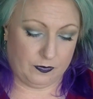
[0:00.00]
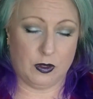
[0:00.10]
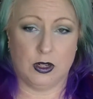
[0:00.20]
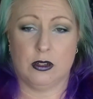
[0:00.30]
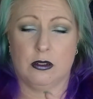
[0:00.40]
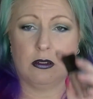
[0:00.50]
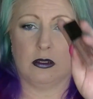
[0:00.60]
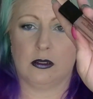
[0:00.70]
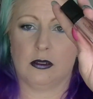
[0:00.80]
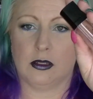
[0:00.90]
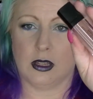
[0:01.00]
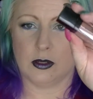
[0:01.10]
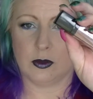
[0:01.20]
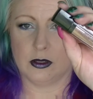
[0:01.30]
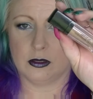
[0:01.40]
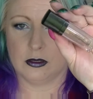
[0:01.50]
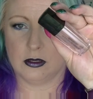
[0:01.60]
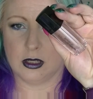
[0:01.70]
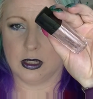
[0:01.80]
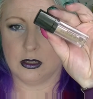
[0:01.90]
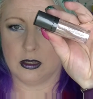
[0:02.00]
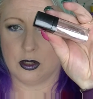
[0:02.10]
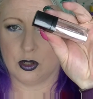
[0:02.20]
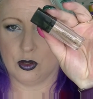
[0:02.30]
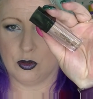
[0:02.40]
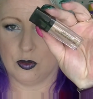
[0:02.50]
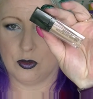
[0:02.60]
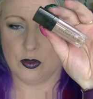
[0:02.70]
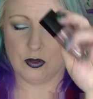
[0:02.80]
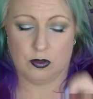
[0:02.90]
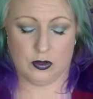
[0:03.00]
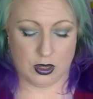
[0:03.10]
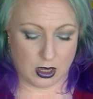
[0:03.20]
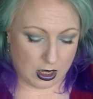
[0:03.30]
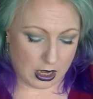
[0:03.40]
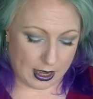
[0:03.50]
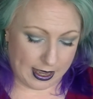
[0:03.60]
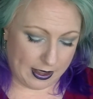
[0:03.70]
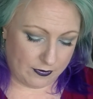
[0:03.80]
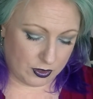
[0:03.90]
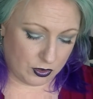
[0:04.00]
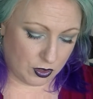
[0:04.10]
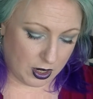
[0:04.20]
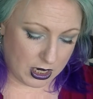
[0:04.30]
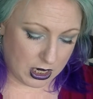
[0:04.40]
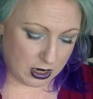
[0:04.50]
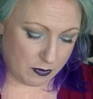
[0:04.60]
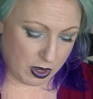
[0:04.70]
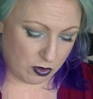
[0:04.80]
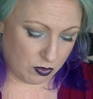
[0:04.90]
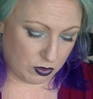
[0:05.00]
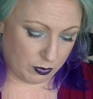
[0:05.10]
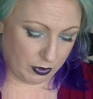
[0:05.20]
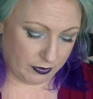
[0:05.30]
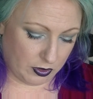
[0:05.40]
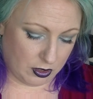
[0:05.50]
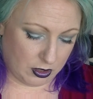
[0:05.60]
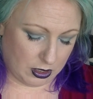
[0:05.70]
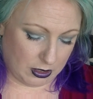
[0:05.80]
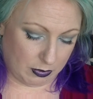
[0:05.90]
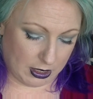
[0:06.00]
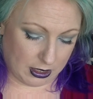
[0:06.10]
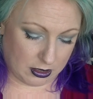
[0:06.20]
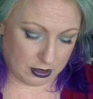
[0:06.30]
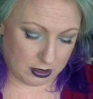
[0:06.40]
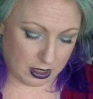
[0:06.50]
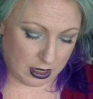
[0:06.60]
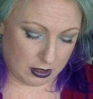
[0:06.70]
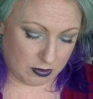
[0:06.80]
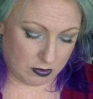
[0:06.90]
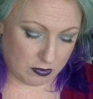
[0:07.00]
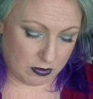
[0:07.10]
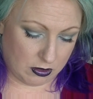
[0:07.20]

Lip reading: Which, guess what? It's a nude. I have not tried any Models Prefer lip lacquers at all.